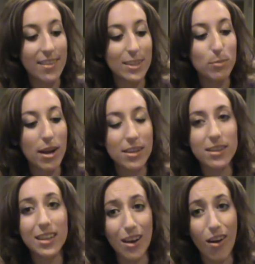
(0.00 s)
That's
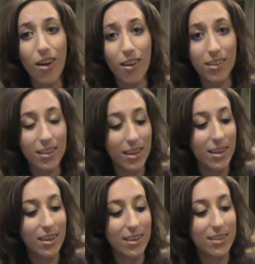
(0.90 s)
practically all
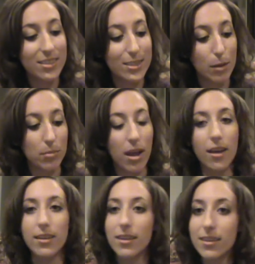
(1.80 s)

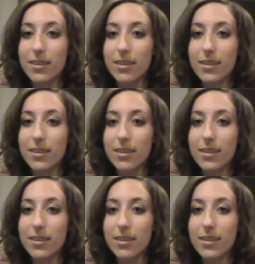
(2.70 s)
sunblock.